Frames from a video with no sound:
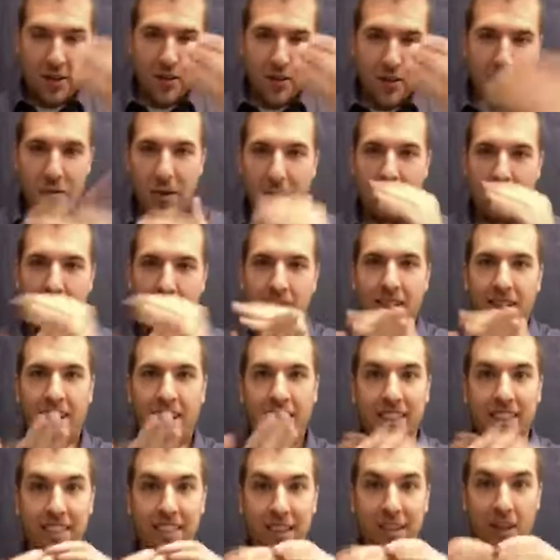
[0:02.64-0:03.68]
Hey guys,
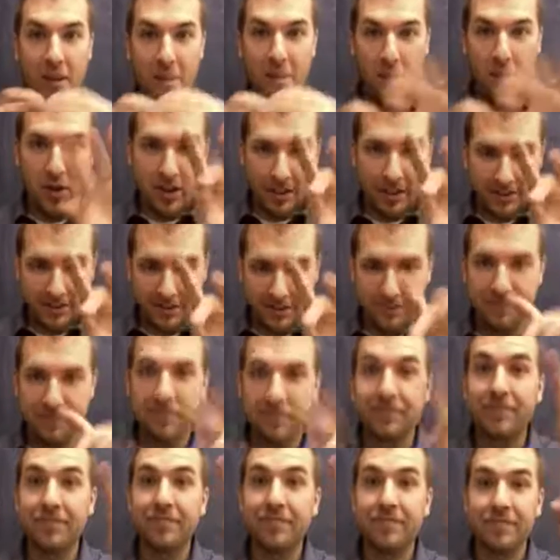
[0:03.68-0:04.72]
welcome
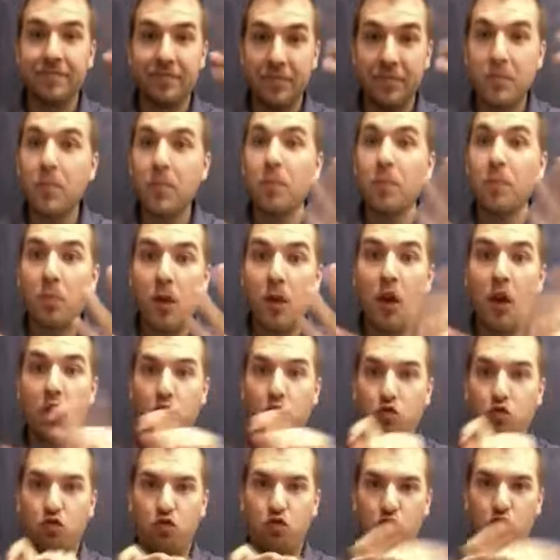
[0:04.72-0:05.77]
to
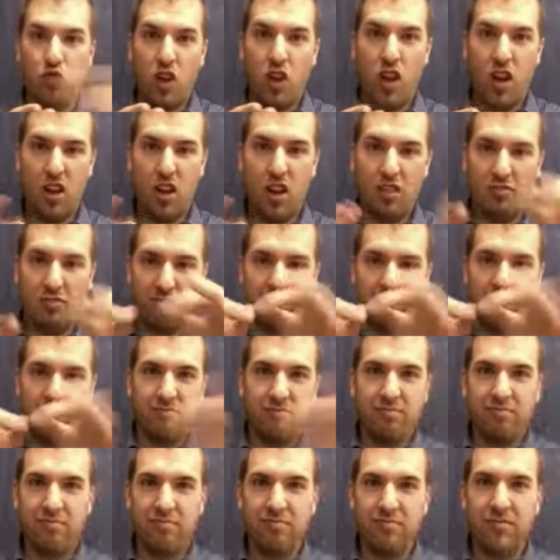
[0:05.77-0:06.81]
section
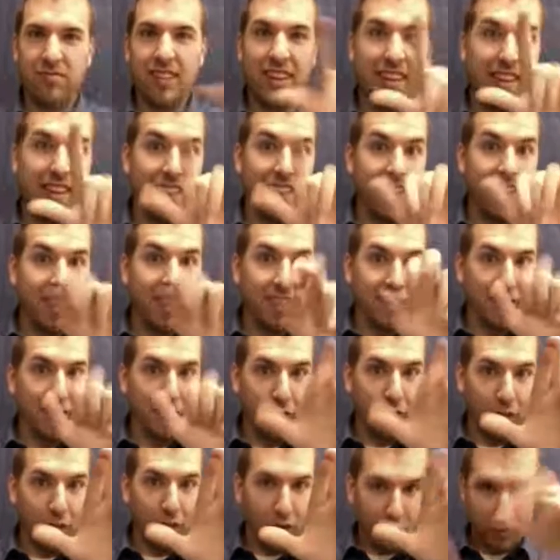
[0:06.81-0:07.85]
8.8.
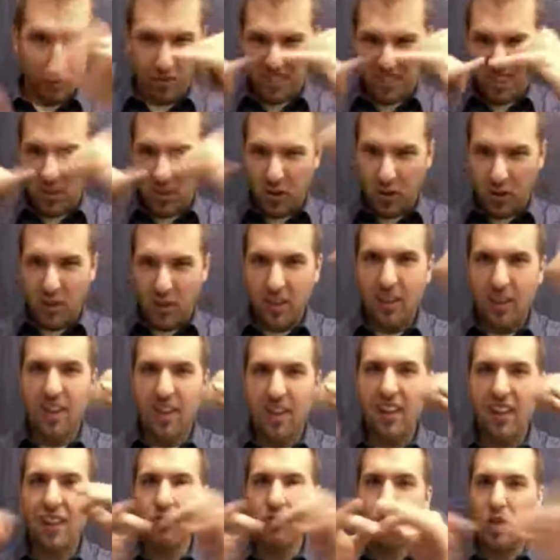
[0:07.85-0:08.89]
I'm talking about writing
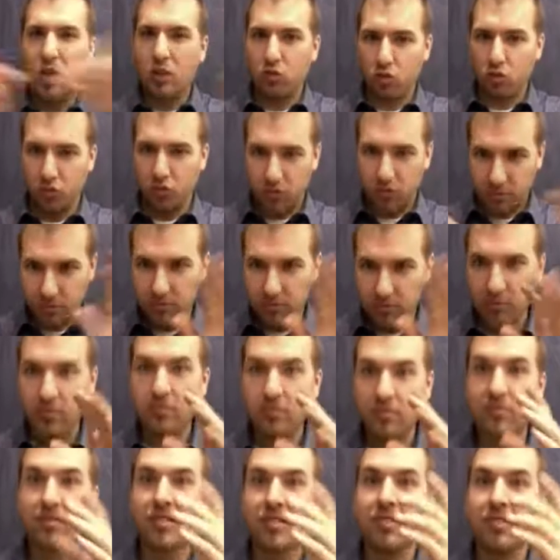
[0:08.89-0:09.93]
linear
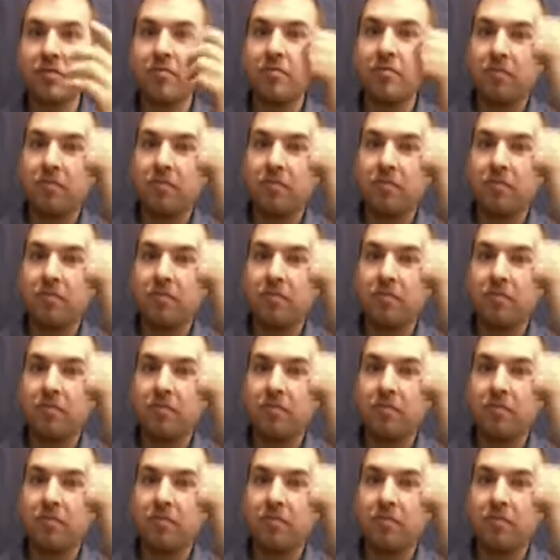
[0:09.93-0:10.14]
equations.